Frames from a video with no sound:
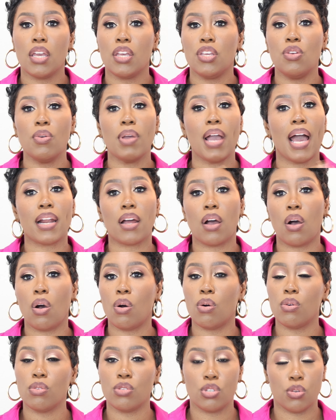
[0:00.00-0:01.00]
You got a
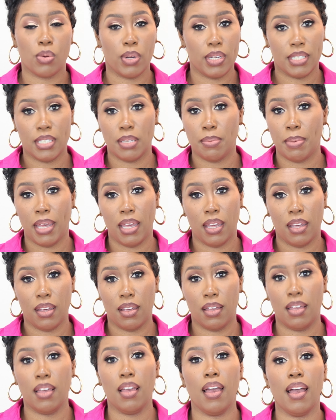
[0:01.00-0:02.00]
whole choice to make.
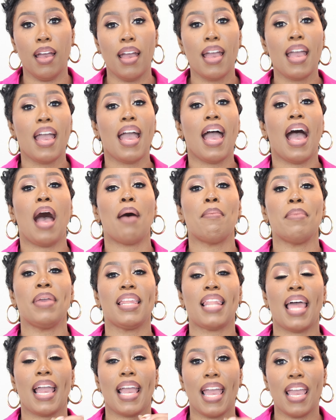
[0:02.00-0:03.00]
I
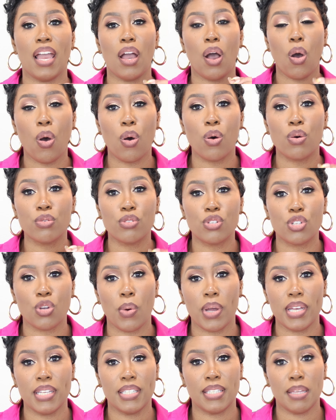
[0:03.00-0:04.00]
mean, like a whole
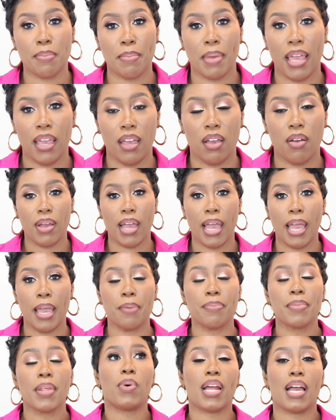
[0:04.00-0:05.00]
choice to make,
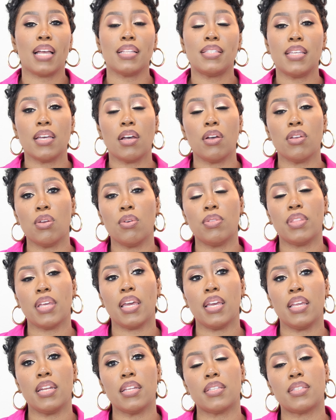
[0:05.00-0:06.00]
okay? When I tell you
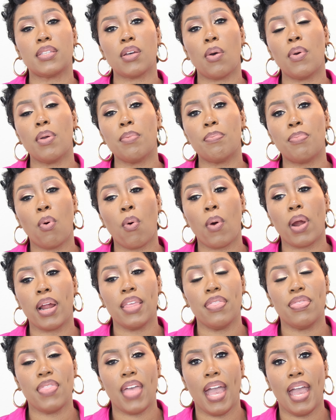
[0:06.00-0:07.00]
that it is so
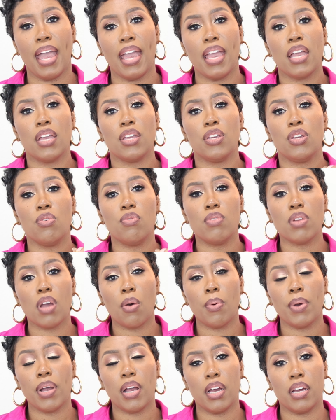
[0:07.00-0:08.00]
important that you
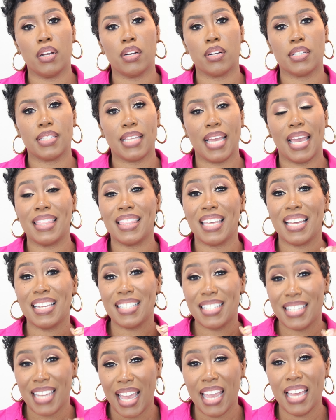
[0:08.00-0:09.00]
know and understand
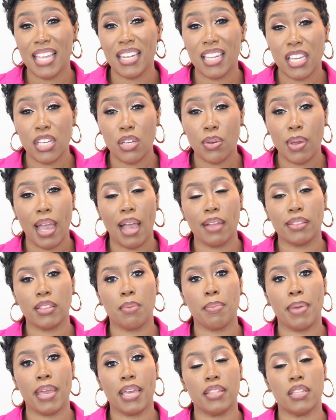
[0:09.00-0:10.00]
that daily you have to
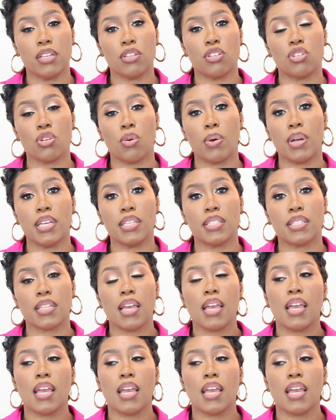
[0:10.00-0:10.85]
make this choice,